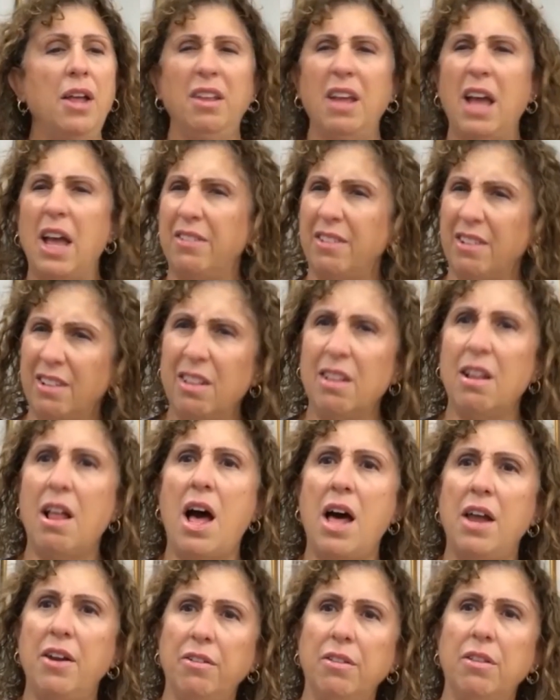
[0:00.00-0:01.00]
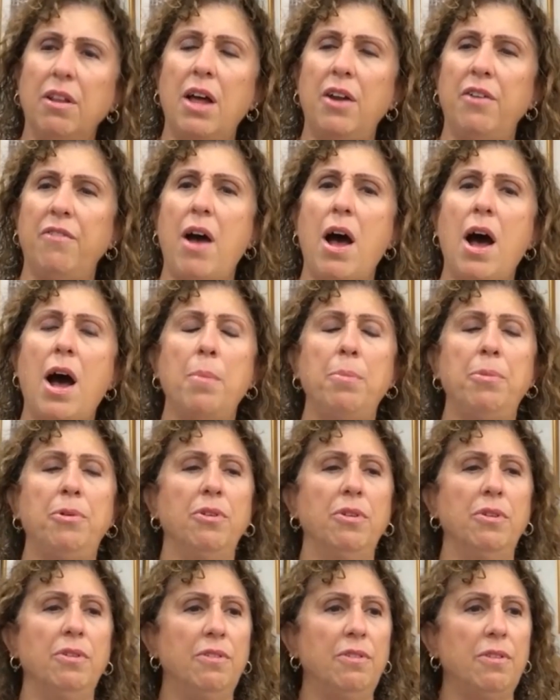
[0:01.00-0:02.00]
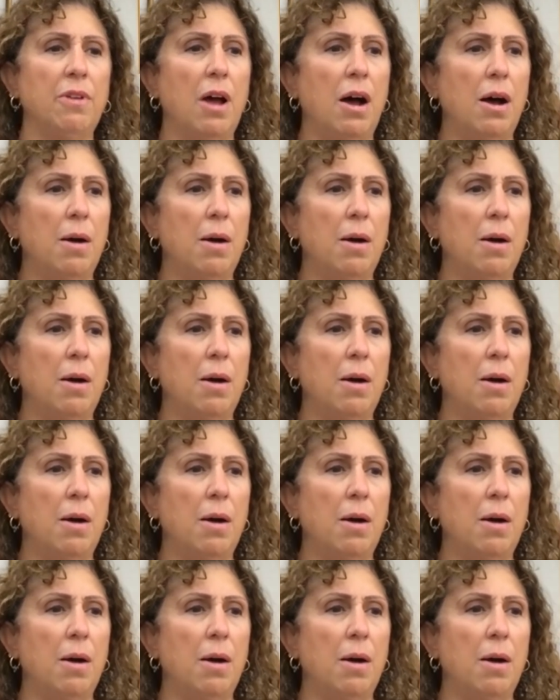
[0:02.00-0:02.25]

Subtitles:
It has a lot of options.